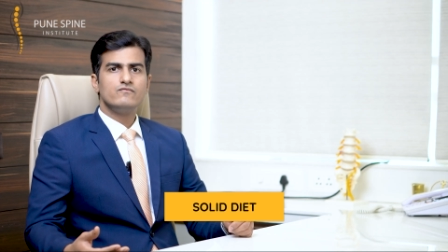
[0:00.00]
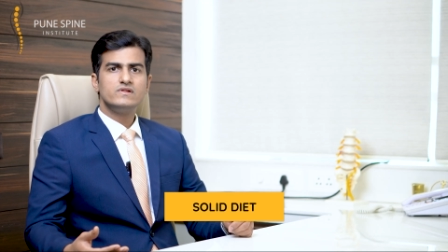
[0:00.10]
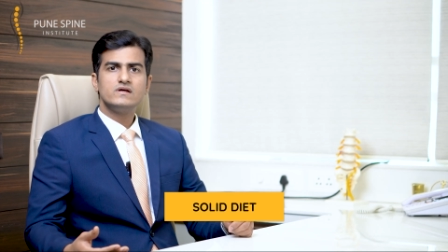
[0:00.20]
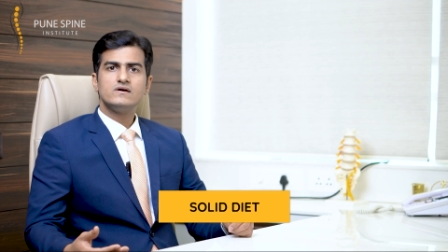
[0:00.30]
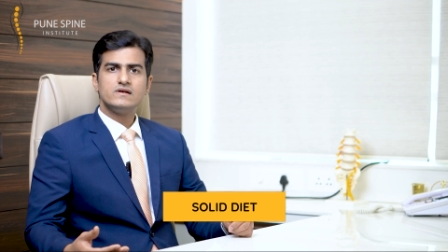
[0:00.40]

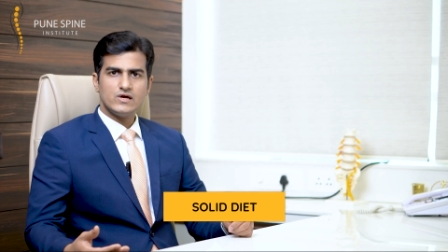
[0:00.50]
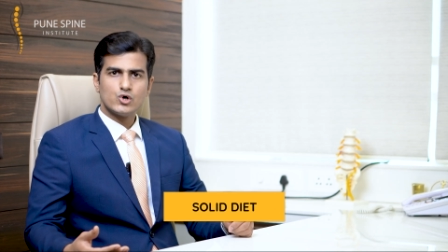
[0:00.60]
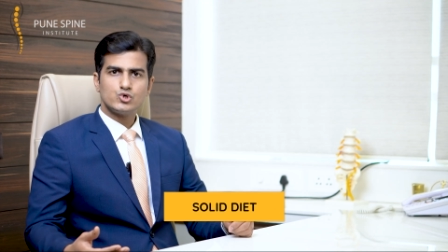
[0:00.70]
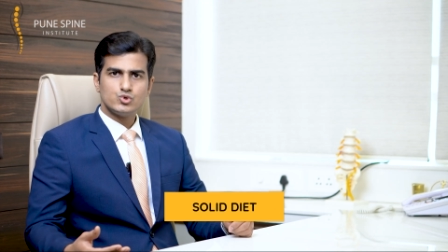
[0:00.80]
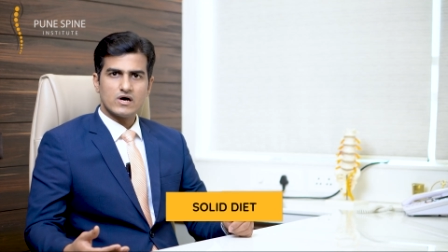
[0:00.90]
Within a day
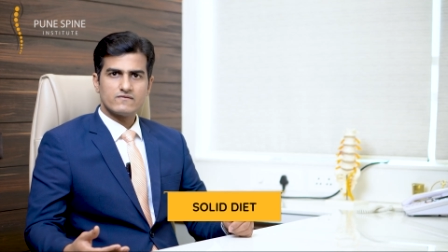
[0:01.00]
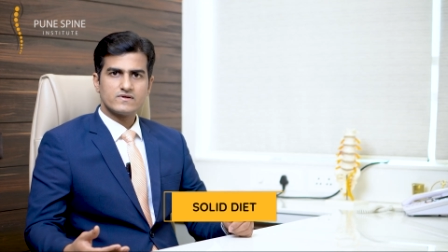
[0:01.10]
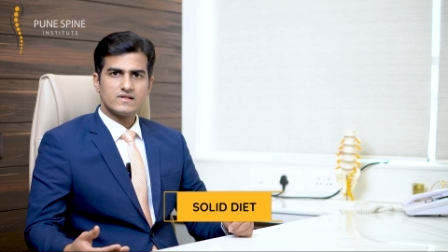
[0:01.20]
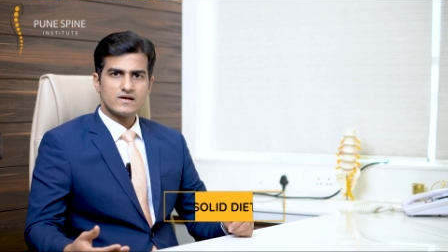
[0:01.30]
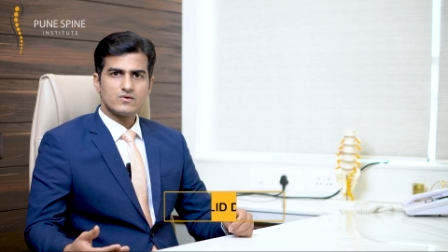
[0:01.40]
or two
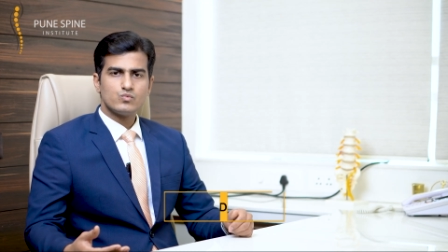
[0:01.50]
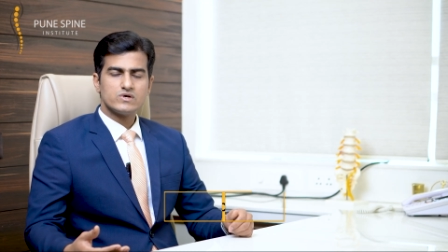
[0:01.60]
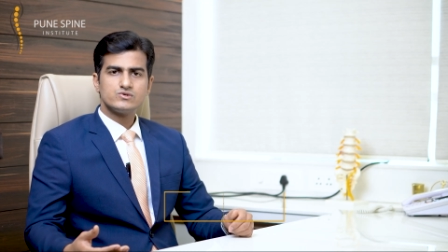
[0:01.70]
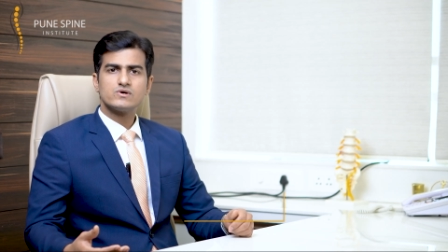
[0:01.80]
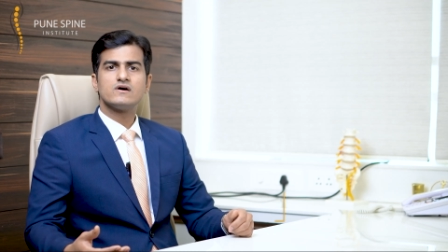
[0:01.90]
after that,
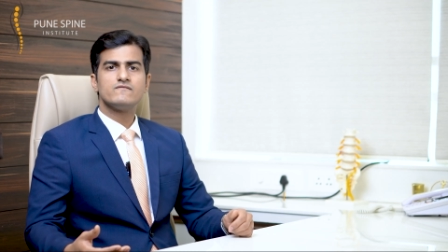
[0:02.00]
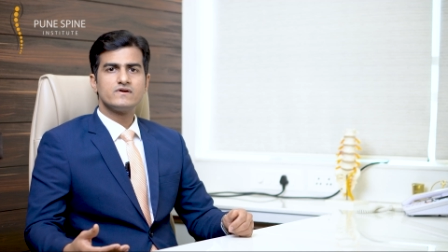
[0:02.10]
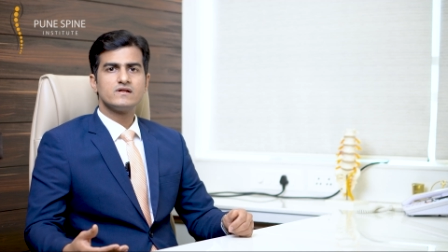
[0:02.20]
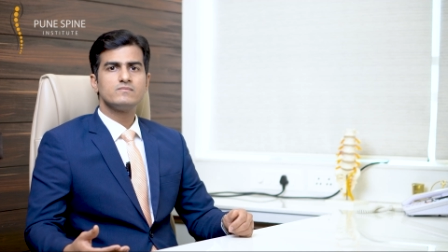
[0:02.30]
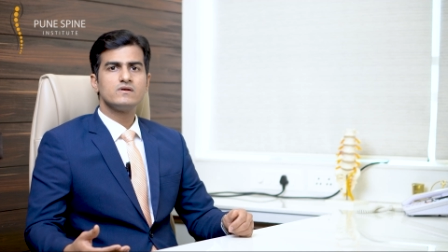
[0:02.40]
once you're
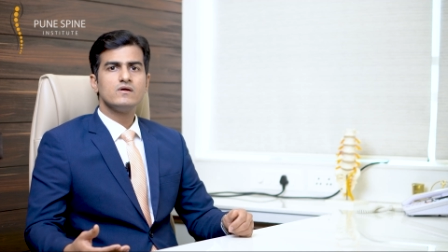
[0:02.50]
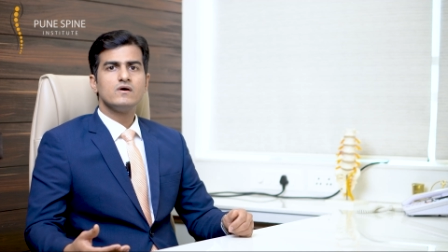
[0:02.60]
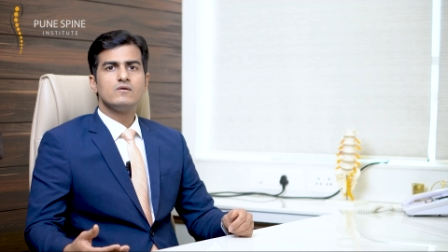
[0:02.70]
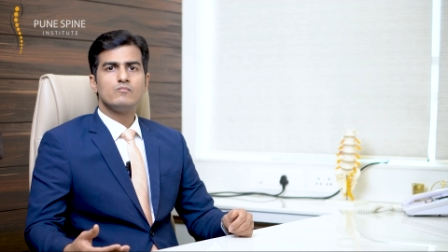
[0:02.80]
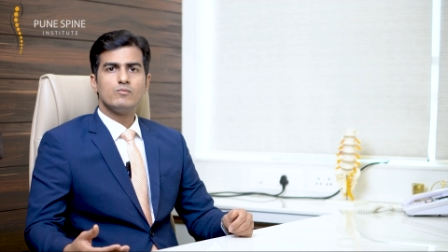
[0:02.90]
comfortable
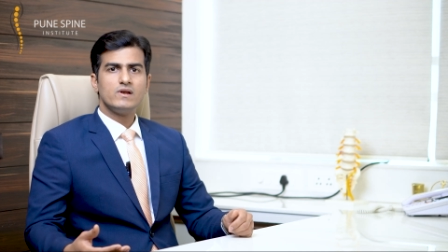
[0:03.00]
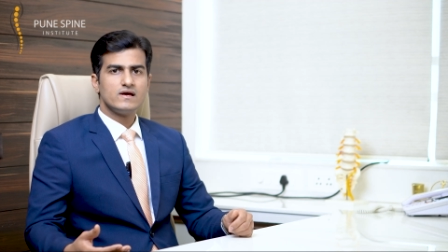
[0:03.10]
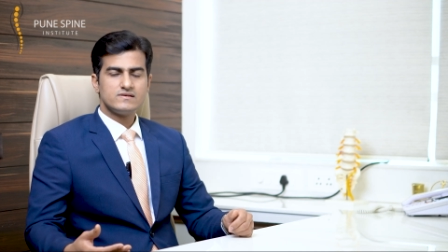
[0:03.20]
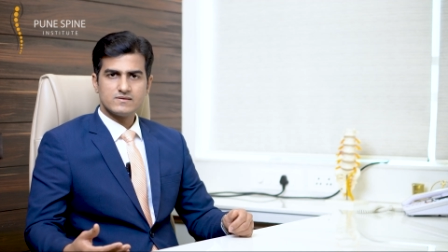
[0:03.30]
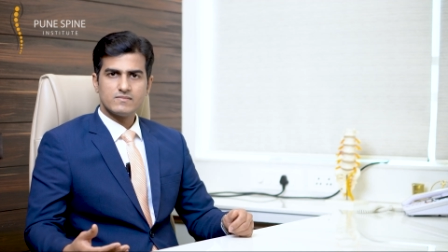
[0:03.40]

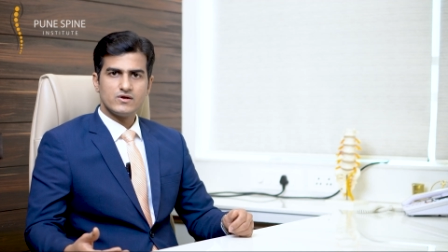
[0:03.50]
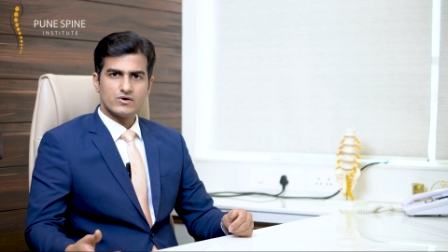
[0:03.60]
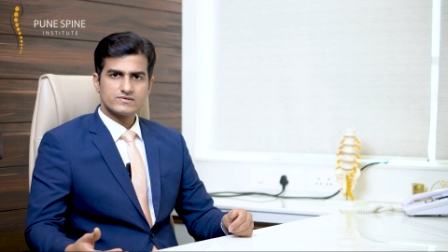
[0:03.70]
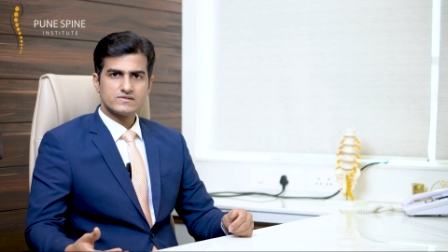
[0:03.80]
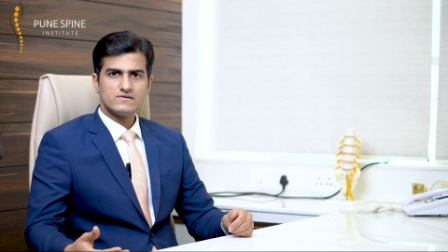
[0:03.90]
mobilizing by
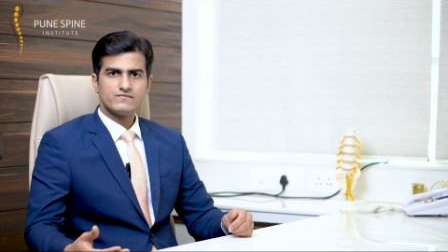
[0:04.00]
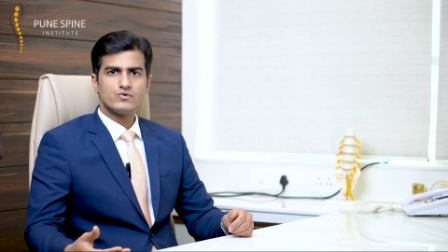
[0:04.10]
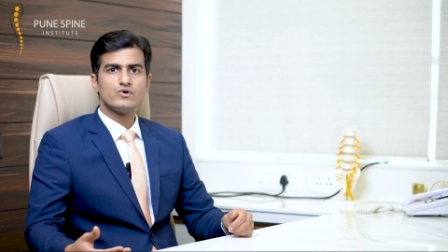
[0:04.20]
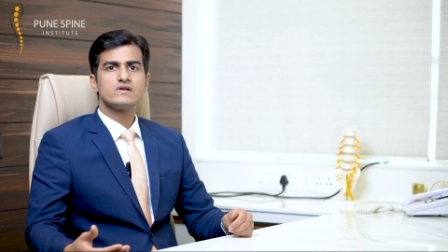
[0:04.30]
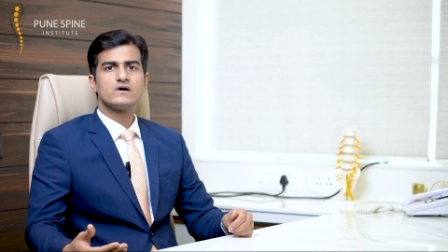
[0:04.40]
yourself,
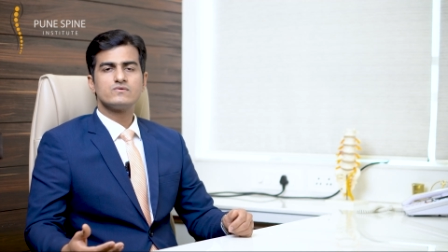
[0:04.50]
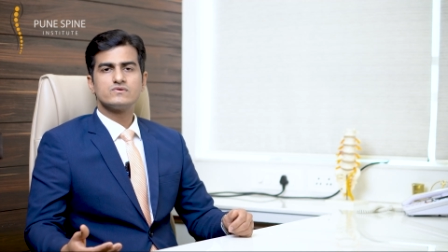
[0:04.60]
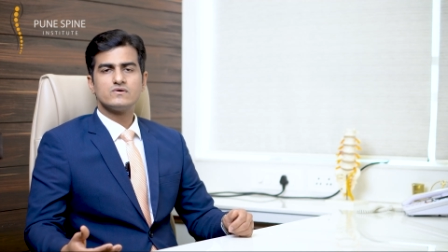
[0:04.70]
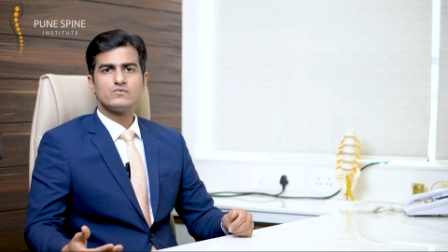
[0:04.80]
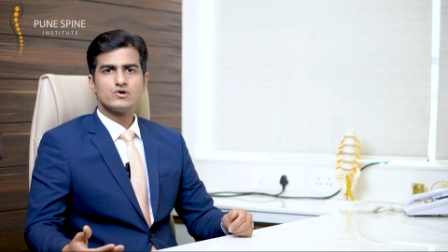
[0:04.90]
going down
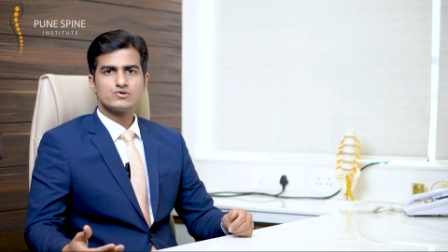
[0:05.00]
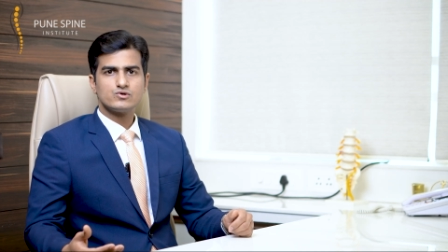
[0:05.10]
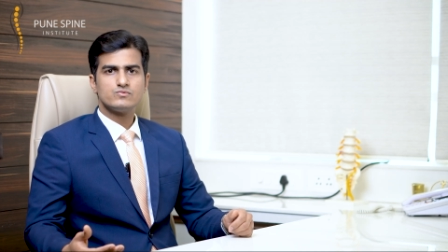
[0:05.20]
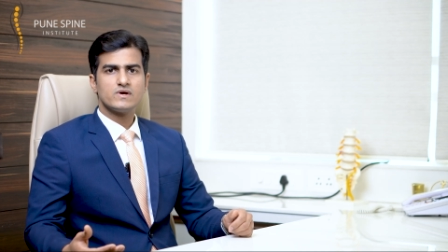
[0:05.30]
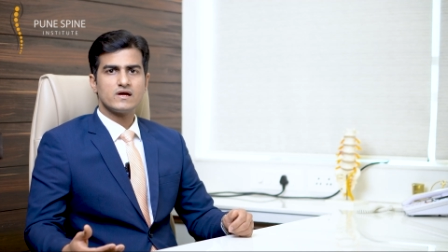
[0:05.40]
to the
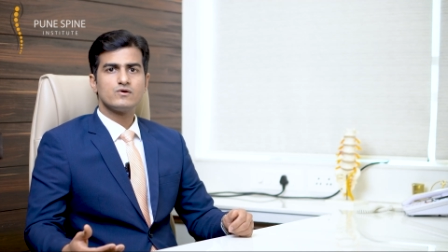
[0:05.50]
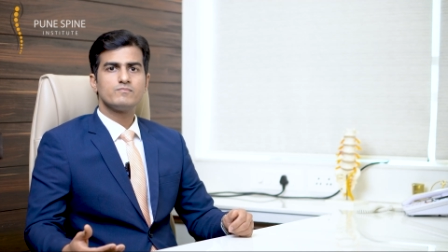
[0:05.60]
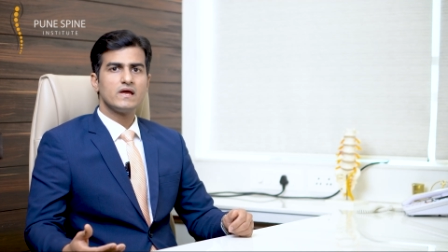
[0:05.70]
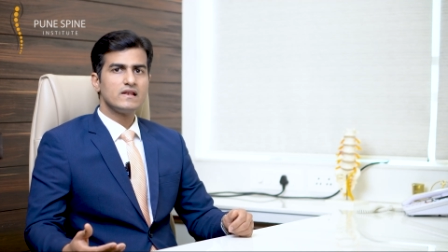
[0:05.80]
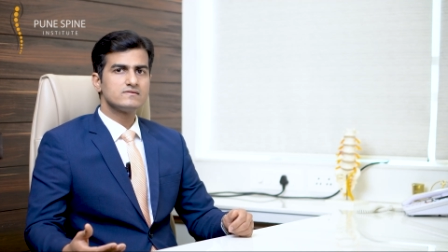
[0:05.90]
washroom and your
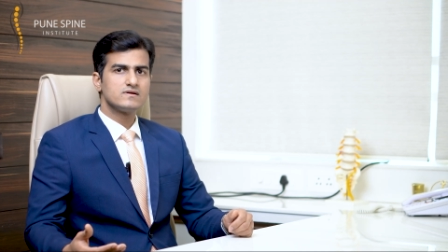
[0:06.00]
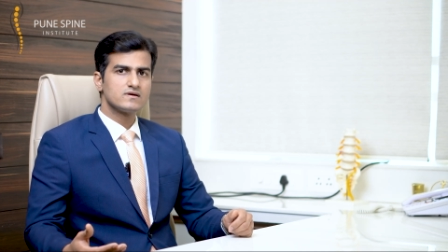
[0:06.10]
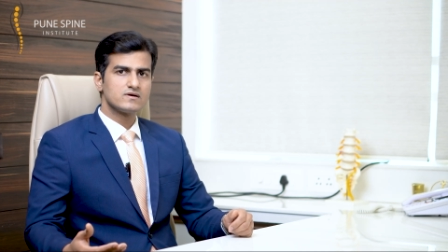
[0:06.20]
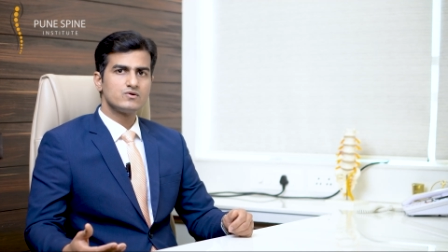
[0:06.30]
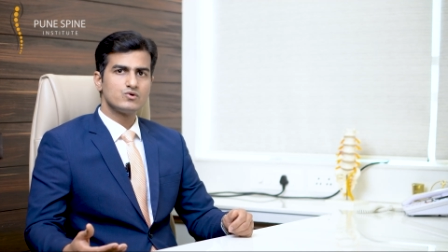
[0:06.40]
pain is
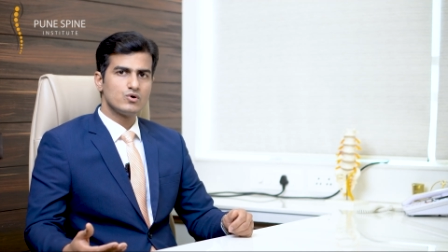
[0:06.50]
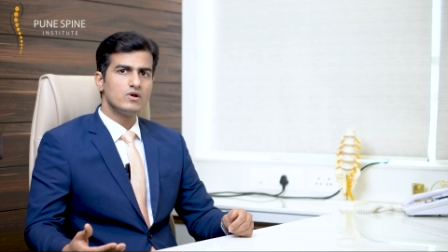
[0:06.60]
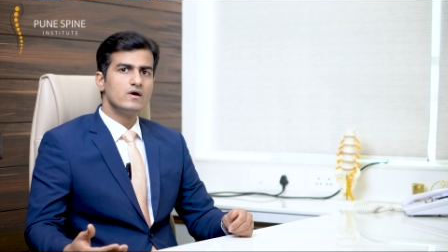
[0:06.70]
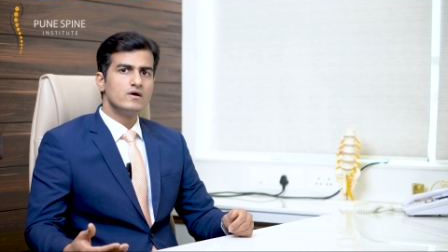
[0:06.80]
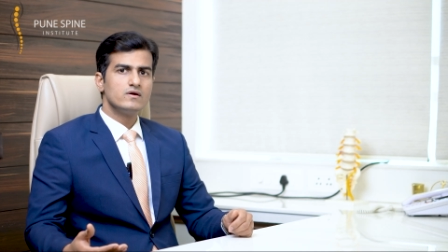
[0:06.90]
under control,
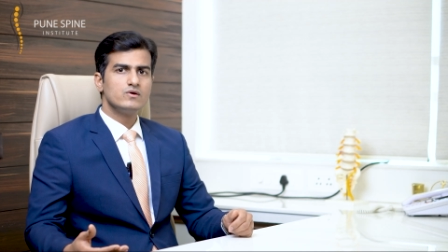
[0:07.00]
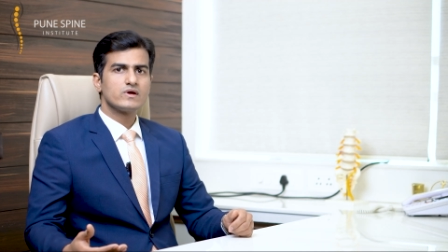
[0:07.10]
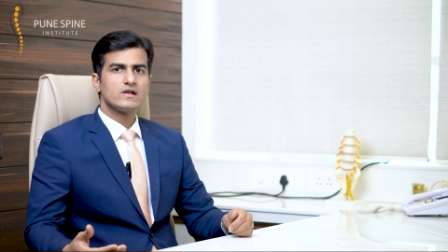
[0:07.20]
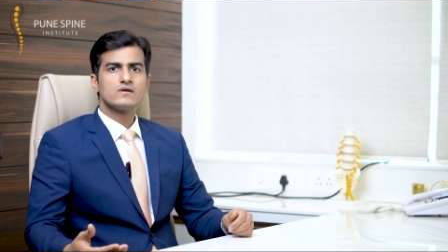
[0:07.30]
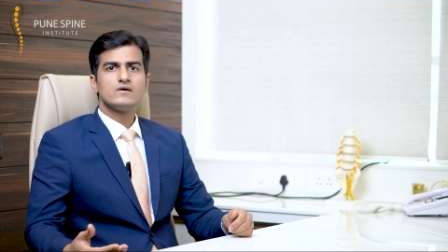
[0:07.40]
you
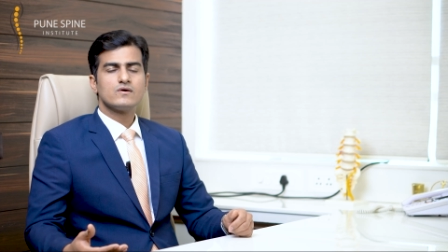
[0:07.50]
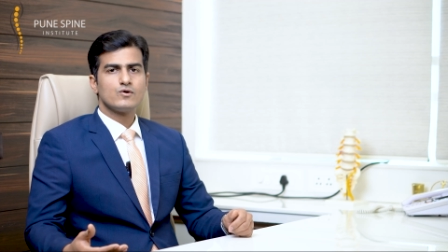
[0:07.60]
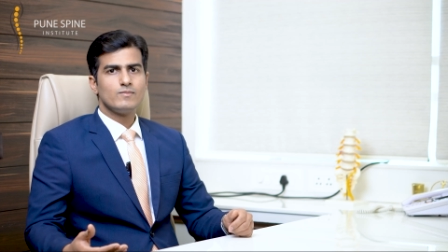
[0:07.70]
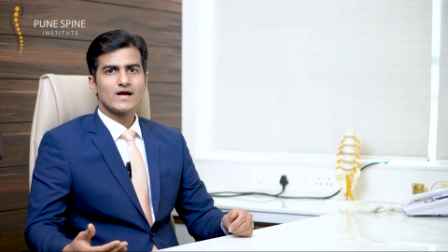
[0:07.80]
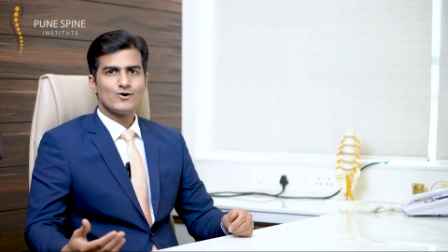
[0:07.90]
can
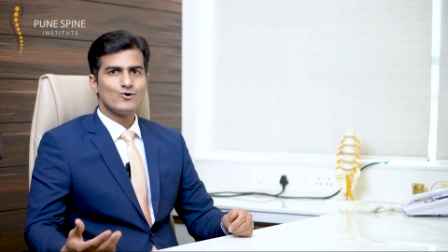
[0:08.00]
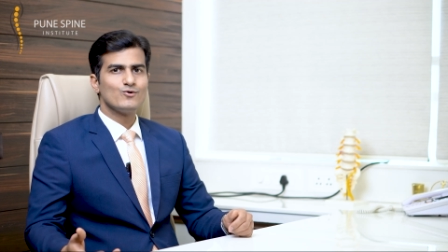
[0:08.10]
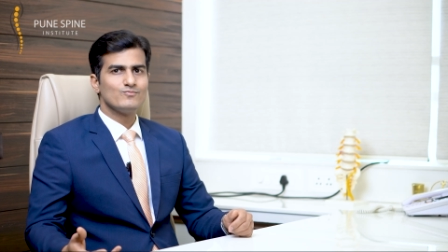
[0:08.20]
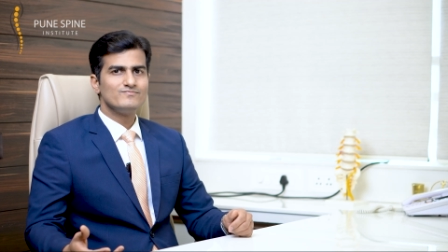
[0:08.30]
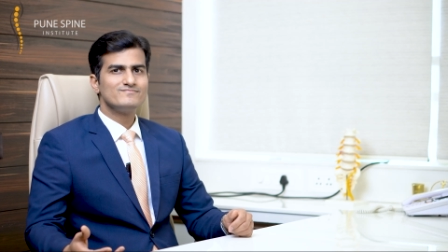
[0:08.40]
go back home.